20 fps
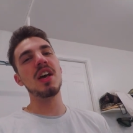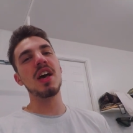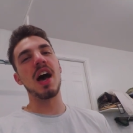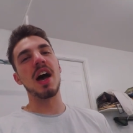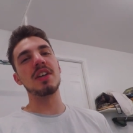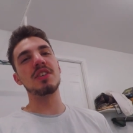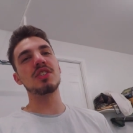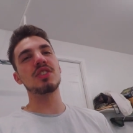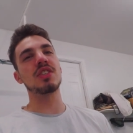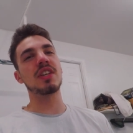
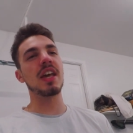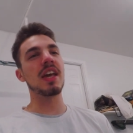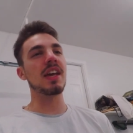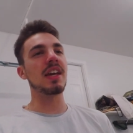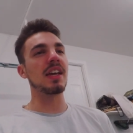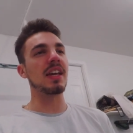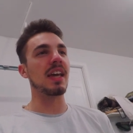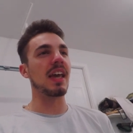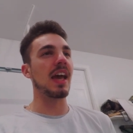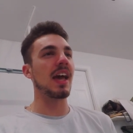I just
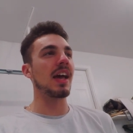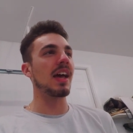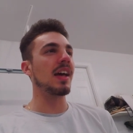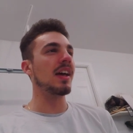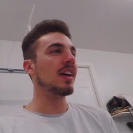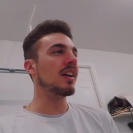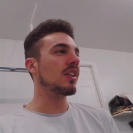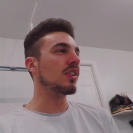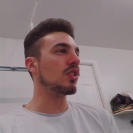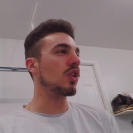can't
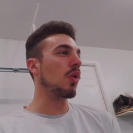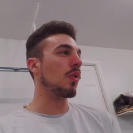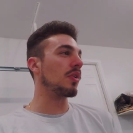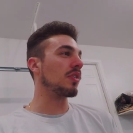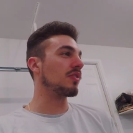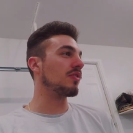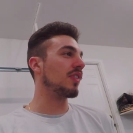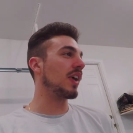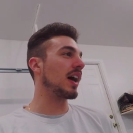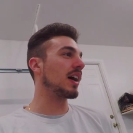get
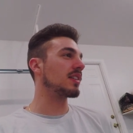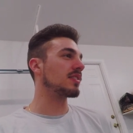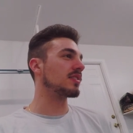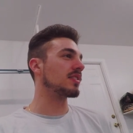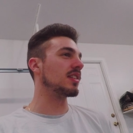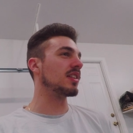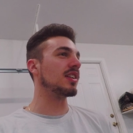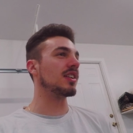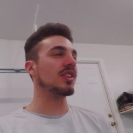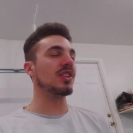going
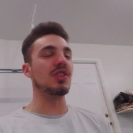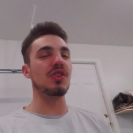fast in it.